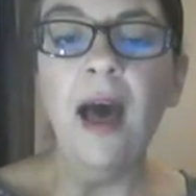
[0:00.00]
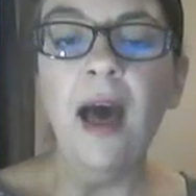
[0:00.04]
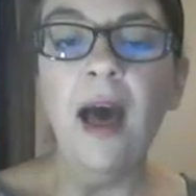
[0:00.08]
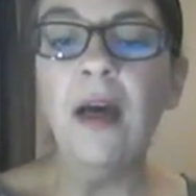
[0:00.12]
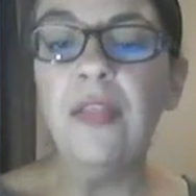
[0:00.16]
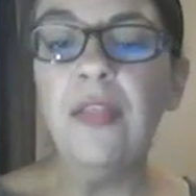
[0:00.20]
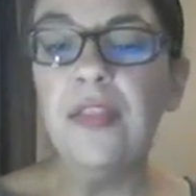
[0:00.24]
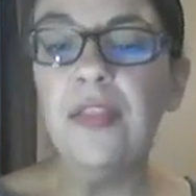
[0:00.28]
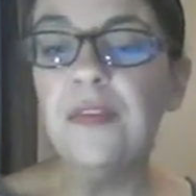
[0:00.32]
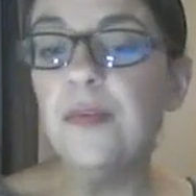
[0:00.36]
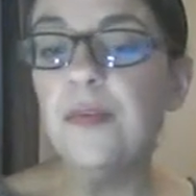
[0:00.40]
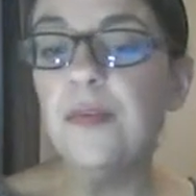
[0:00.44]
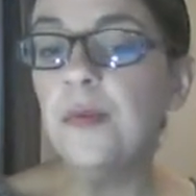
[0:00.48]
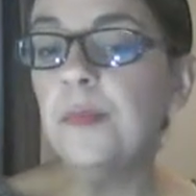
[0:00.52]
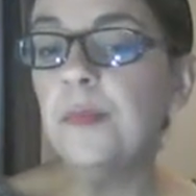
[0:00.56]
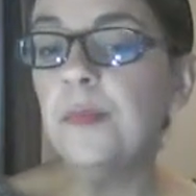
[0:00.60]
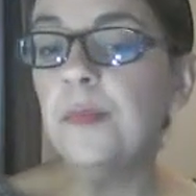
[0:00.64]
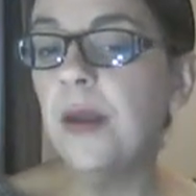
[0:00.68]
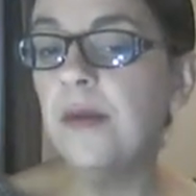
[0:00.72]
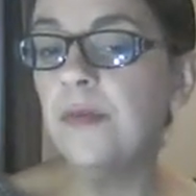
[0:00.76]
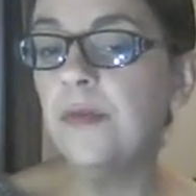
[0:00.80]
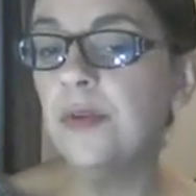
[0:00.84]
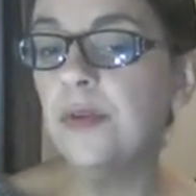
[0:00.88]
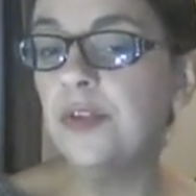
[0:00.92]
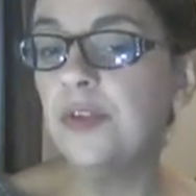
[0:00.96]
Healthy food and
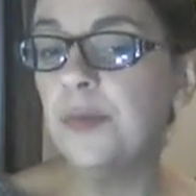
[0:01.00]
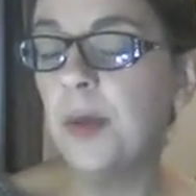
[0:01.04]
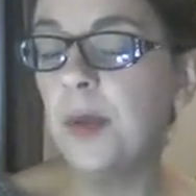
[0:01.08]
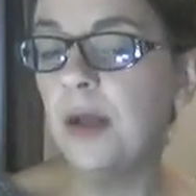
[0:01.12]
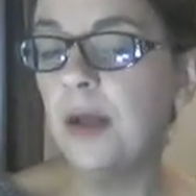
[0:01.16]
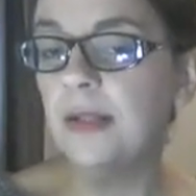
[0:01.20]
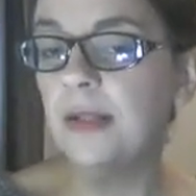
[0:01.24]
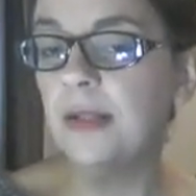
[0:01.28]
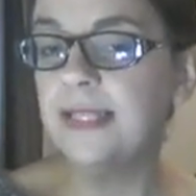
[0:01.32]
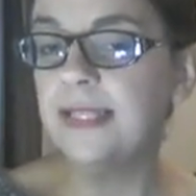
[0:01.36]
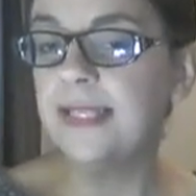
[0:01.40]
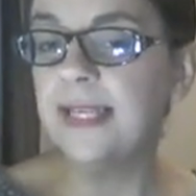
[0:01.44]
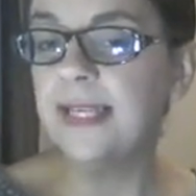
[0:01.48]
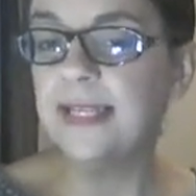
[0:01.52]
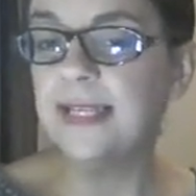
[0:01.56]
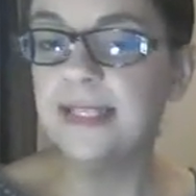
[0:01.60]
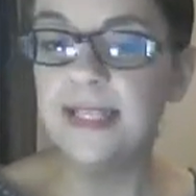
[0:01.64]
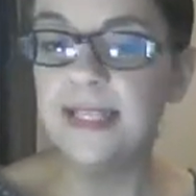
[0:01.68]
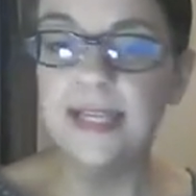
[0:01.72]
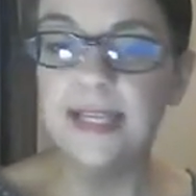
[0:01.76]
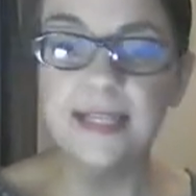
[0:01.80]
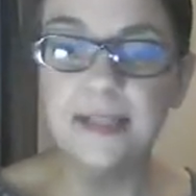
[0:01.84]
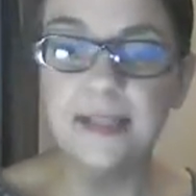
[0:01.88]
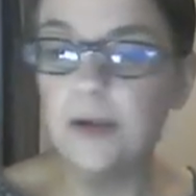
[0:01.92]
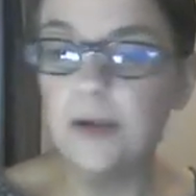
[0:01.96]
beverage
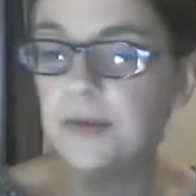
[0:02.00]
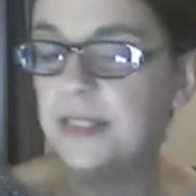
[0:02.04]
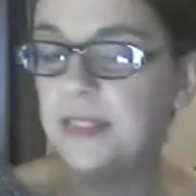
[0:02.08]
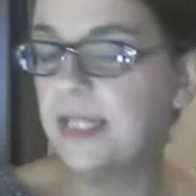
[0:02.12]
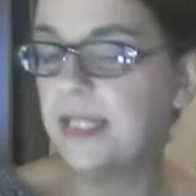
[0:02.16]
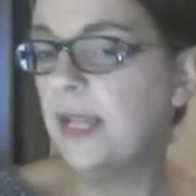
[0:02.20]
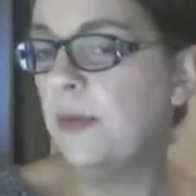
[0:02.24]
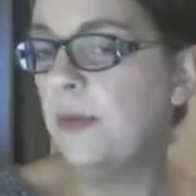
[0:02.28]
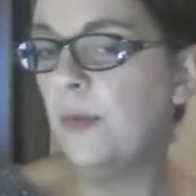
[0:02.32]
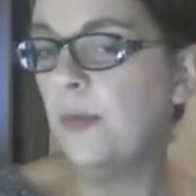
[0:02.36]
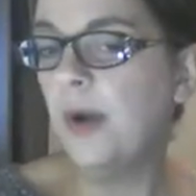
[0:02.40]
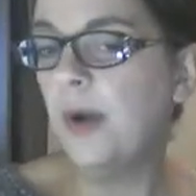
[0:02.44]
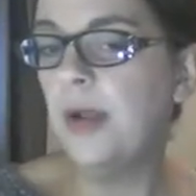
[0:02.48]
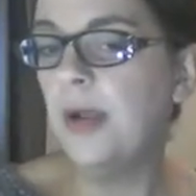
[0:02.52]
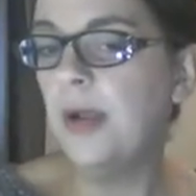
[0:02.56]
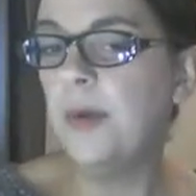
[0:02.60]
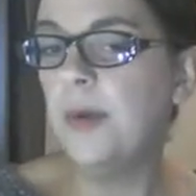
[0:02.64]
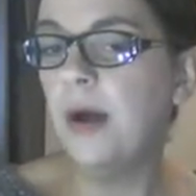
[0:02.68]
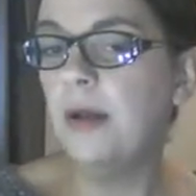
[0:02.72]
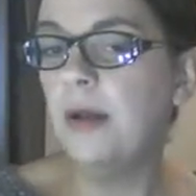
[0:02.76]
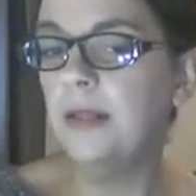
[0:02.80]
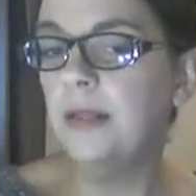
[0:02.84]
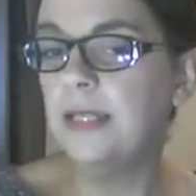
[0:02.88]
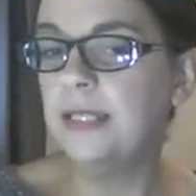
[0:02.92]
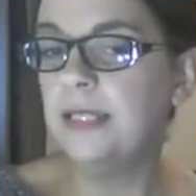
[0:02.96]
policies, these are statewide
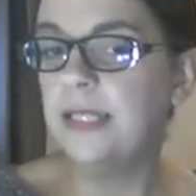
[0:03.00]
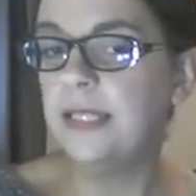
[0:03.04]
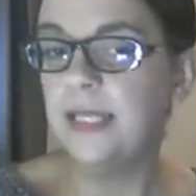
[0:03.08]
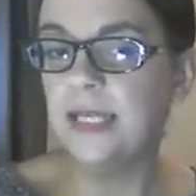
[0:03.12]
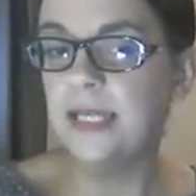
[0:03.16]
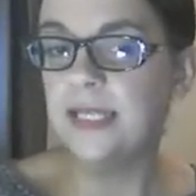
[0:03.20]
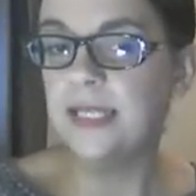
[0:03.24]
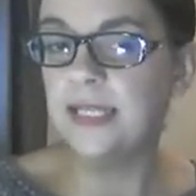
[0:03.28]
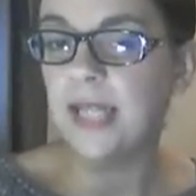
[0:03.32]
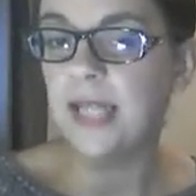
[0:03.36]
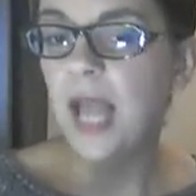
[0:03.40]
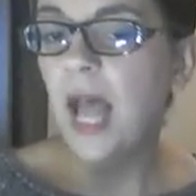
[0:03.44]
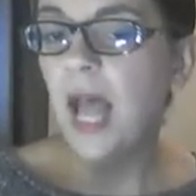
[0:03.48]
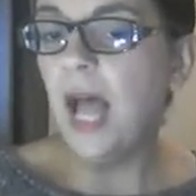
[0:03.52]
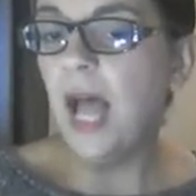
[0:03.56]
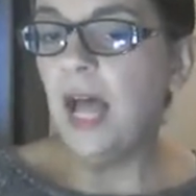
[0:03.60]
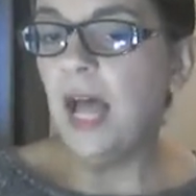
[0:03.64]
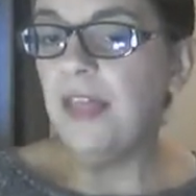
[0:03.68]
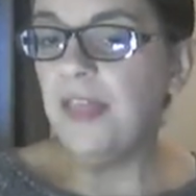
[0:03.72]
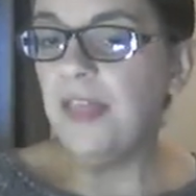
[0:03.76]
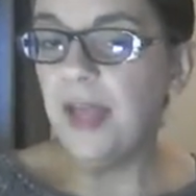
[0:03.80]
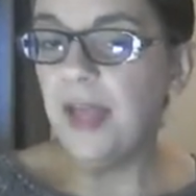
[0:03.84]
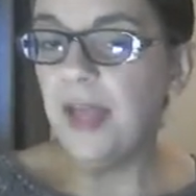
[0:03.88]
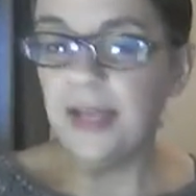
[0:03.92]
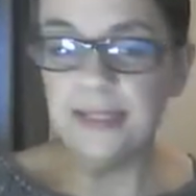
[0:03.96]
policies
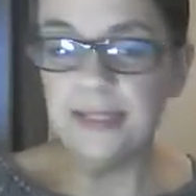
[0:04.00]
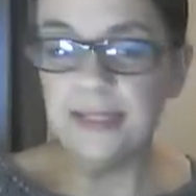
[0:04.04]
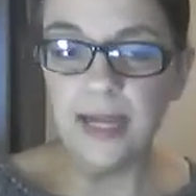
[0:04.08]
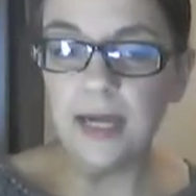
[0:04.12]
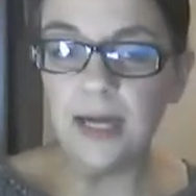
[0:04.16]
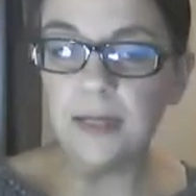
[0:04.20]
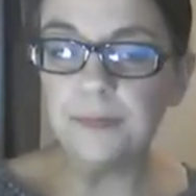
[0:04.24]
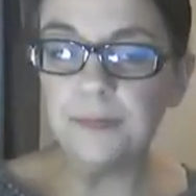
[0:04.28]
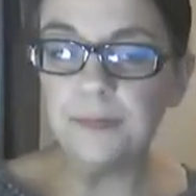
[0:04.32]
that